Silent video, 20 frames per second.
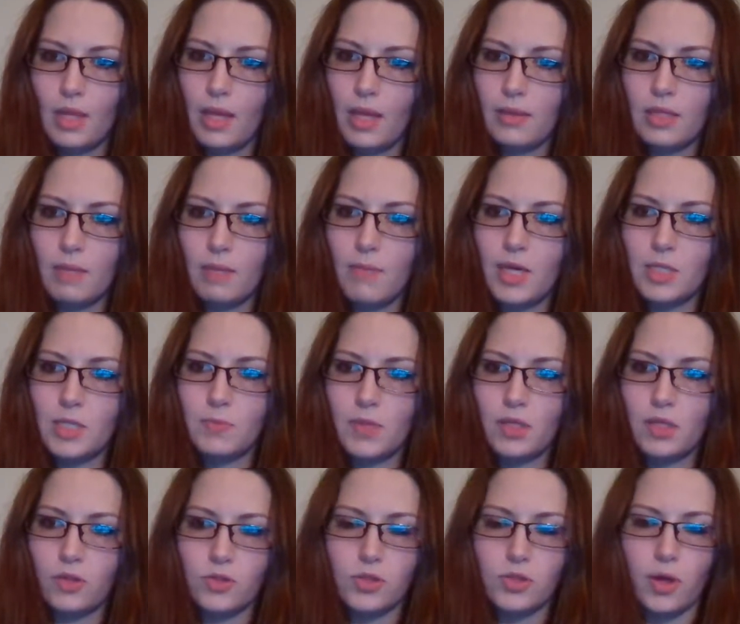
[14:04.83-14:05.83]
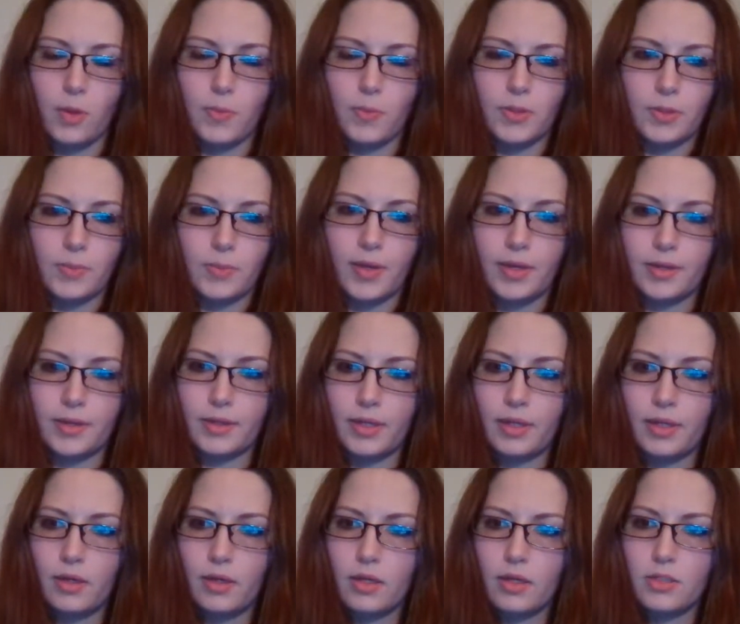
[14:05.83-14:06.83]
It makes me lose hope in
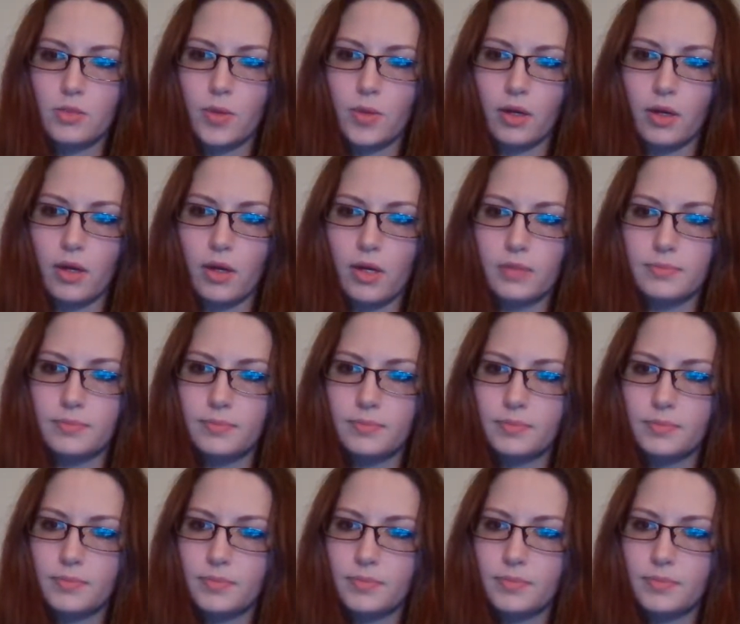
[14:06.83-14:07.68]
humanity. I swear to God.